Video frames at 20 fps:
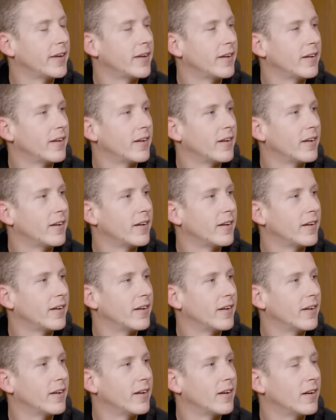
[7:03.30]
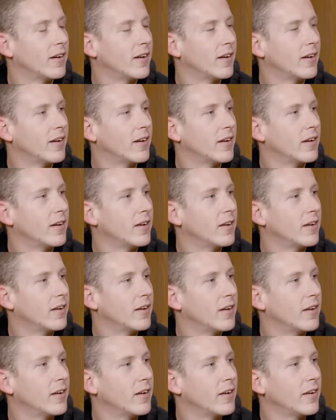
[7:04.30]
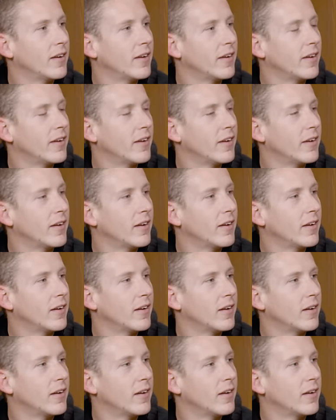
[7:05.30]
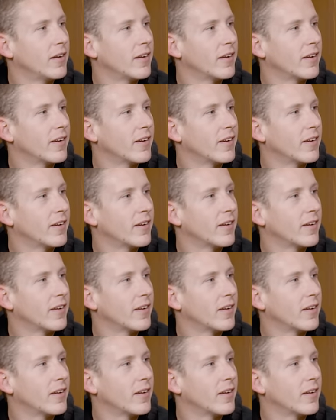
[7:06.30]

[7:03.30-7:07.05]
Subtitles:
(silent)